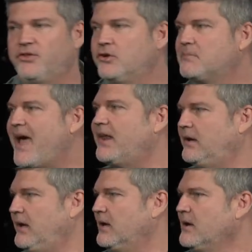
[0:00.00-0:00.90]
with
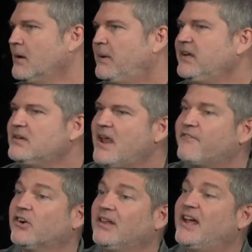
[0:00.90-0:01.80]
humanity, but he
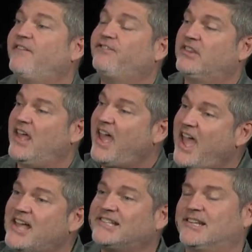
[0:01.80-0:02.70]
never left the
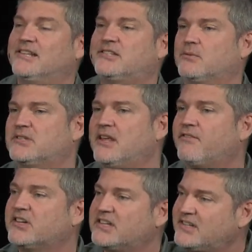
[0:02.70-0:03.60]
essence that was
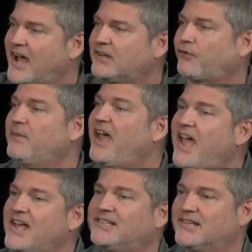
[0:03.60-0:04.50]
never detached from the
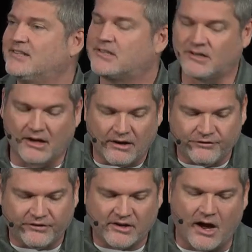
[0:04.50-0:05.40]
essence
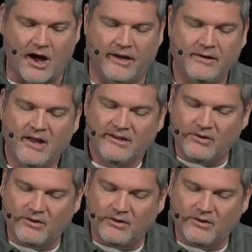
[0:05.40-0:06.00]
of God.